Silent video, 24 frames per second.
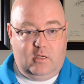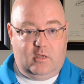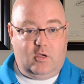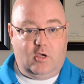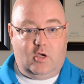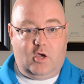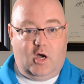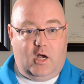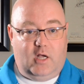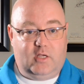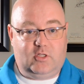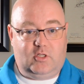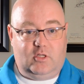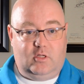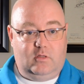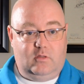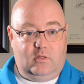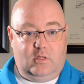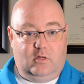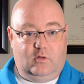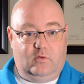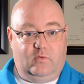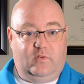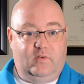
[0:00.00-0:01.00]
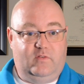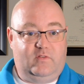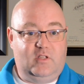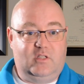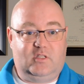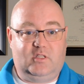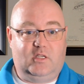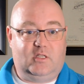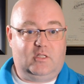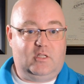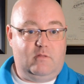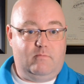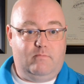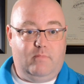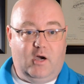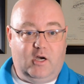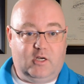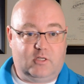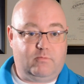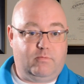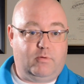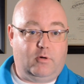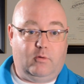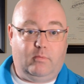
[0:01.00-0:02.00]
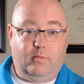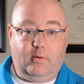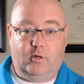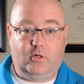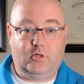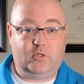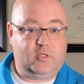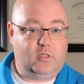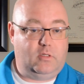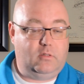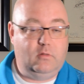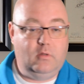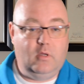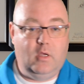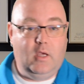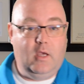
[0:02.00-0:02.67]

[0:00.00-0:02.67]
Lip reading: could cost you, $50-$60 per person.